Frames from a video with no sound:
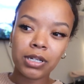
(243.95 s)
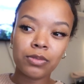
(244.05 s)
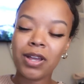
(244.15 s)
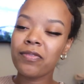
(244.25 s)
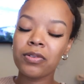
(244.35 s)

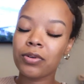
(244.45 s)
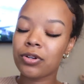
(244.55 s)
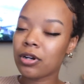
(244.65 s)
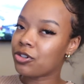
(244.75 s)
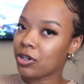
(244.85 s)
Because we haven't
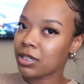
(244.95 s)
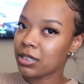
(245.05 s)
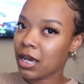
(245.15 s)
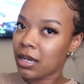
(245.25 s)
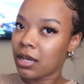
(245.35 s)
ordered our
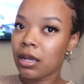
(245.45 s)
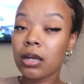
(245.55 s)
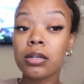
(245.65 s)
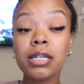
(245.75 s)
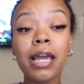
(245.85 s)
drinks yet.
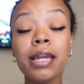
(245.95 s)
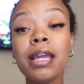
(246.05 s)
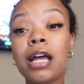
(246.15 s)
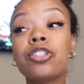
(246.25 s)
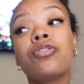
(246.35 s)
Yeah, yeah,
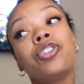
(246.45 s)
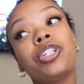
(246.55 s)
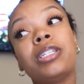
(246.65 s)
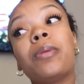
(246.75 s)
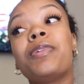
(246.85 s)
yeah. As soon as
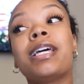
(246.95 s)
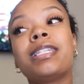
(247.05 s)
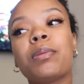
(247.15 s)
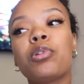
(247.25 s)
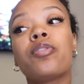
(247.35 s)
she's done with
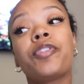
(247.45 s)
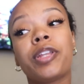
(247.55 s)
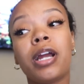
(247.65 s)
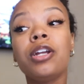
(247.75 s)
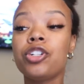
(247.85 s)
that table over
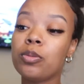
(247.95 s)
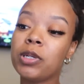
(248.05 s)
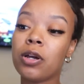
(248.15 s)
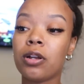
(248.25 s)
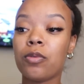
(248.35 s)
there, she'll
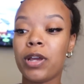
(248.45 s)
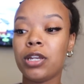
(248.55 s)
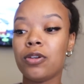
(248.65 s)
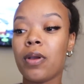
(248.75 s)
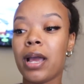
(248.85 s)
be on her way
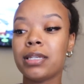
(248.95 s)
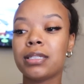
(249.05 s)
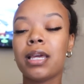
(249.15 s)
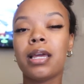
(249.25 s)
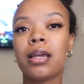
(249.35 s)
to you
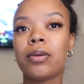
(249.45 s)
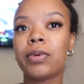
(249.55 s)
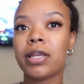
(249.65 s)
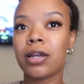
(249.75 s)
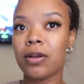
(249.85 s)
guys.
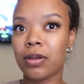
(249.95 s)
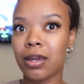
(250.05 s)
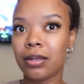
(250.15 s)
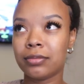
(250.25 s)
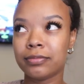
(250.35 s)
We're like,
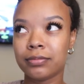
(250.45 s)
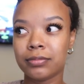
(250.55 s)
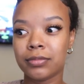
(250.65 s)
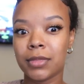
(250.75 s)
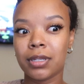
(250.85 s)
okay.
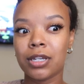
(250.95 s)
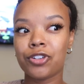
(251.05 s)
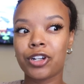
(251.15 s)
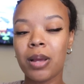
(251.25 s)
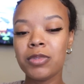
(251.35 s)

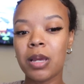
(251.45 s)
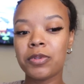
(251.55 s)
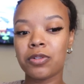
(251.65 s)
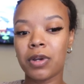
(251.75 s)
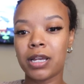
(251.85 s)
She comes
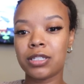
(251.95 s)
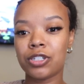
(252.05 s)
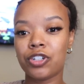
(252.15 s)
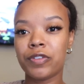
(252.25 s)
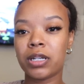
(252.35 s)
up to us
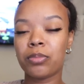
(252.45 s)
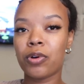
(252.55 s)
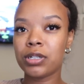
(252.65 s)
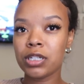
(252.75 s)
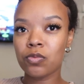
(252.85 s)
and she fucking
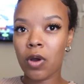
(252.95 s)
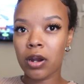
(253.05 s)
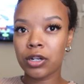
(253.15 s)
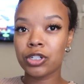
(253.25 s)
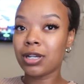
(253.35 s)
pours us
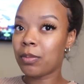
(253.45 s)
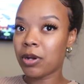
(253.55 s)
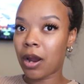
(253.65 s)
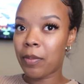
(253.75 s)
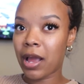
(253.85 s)
water. She's like, I'll
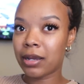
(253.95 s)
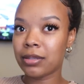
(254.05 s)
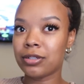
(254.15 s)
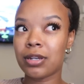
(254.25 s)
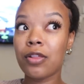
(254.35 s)
be right back.
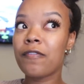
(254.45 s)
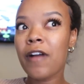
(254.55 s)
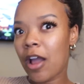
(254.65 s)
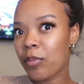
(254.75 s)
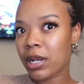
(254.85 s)
And then another
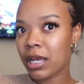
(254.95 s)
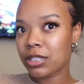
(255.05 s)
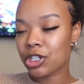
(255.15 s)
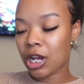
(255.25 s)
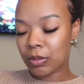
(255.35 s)
5
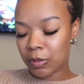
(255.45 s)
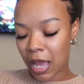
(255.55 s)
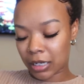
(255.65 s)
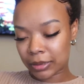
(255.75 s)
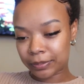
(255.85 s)
minutes, she comes
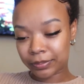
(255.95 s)
back.